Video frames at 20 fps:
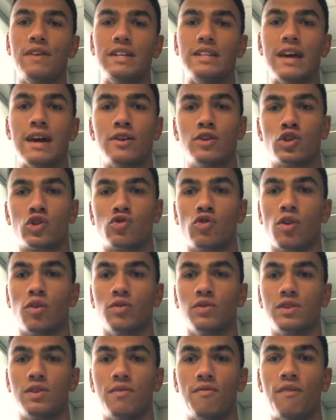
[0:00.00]
intense
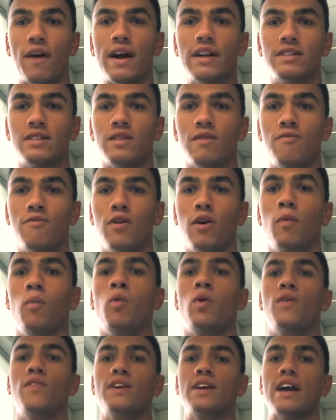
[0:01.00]
struggles and fights in the film
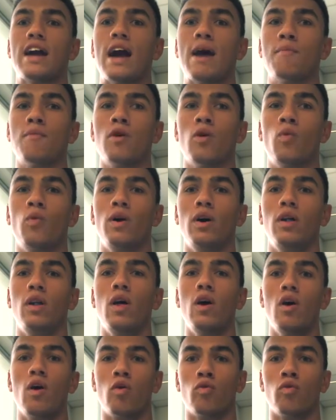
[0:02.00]
where the camera will